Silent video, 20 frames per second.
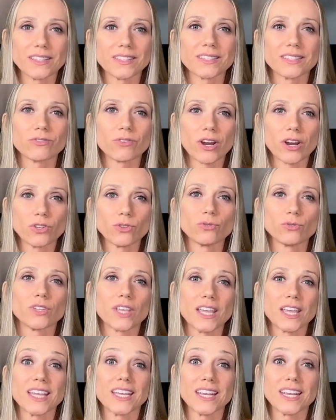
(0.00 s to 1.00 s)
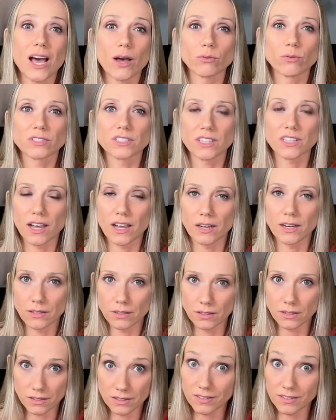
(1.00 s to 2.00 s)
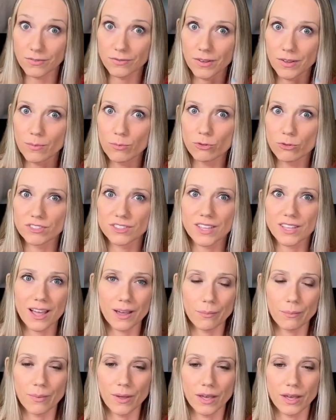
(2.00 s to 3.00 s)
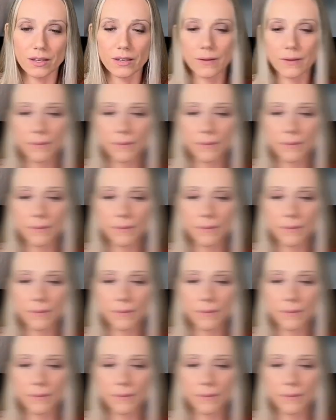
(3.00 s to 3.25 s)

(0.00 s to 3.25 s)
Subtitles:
try to take it outside, the famous tag back.